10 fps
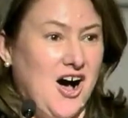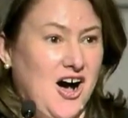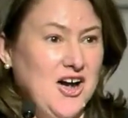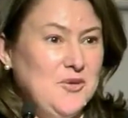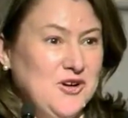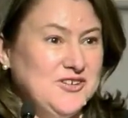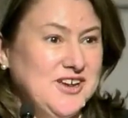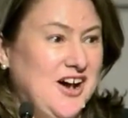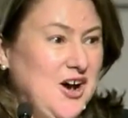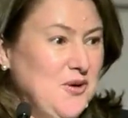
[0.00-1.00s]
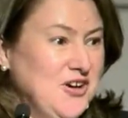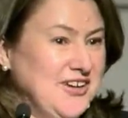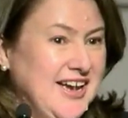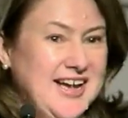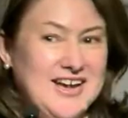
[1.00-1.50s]
I won't
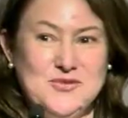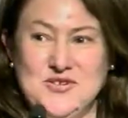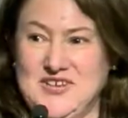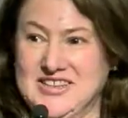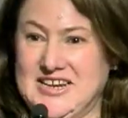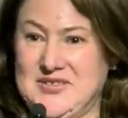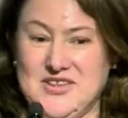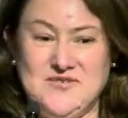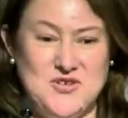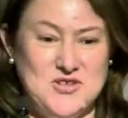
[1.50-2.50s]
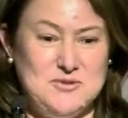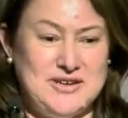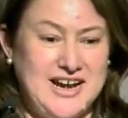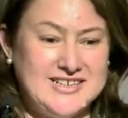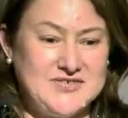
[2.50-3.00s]
reveal anything further,
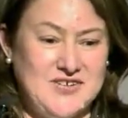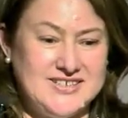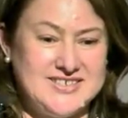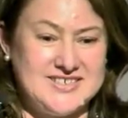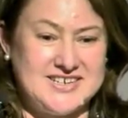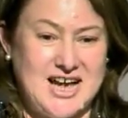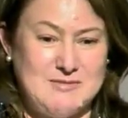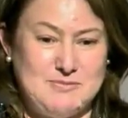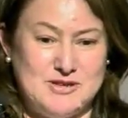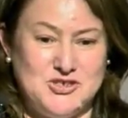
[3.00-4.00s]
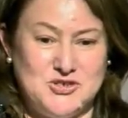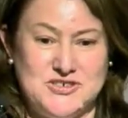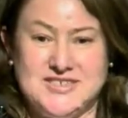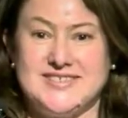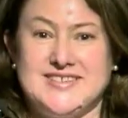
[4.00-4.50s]
but ask Frances to come up and
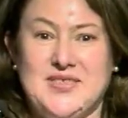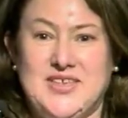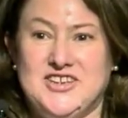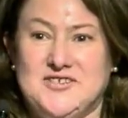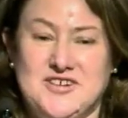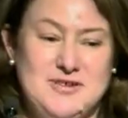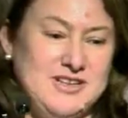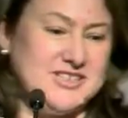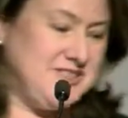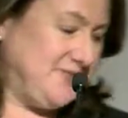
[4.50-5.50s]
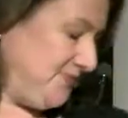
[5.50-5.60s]
join us. Thank you very much.